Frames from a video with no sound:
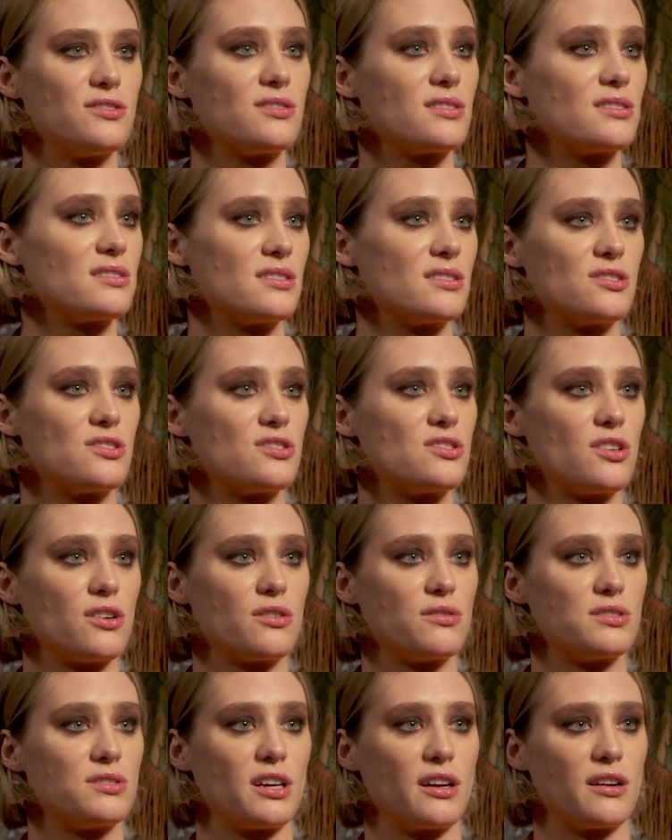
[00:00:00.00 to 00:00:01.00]
because it's
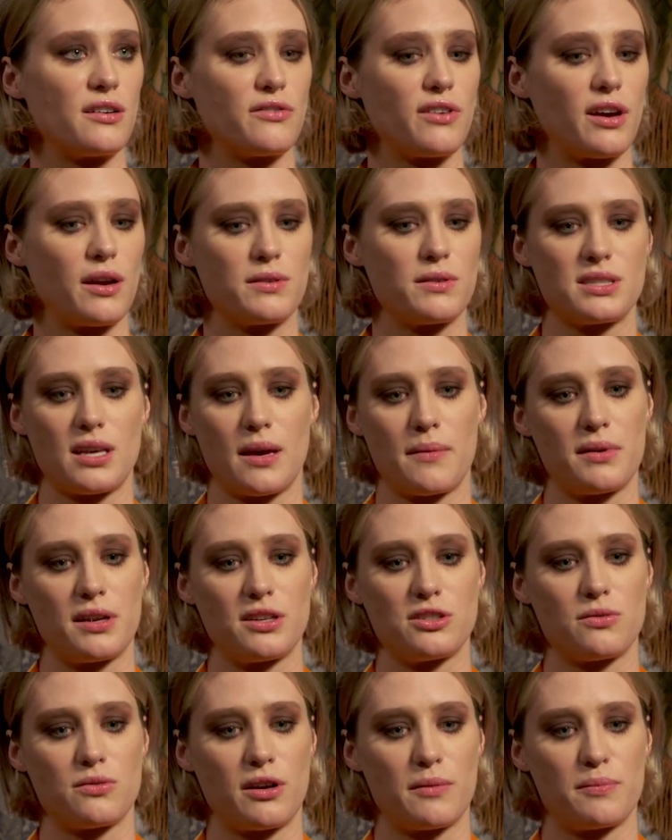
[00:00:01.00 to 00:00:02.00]
so terrifying what's
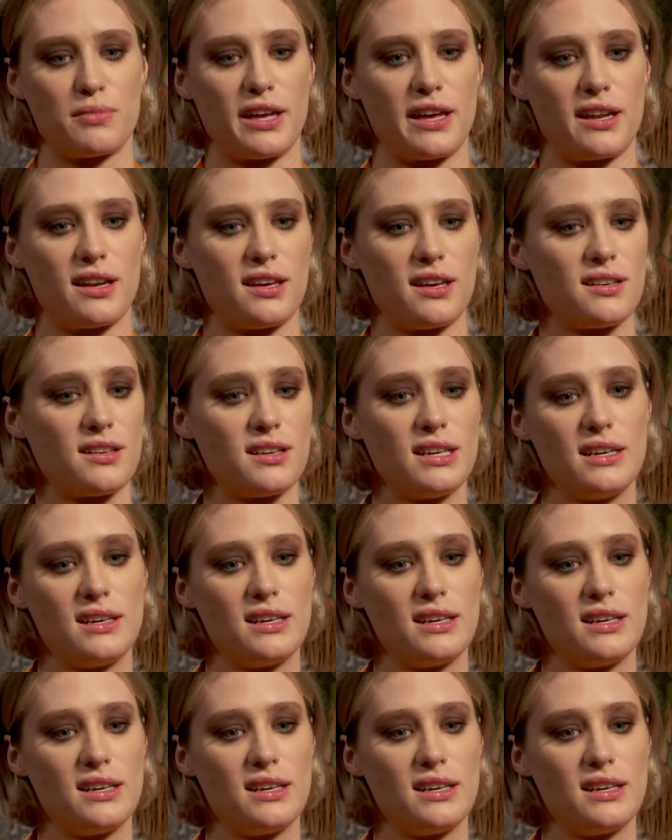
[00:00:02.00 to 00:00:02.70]
happening to our planet.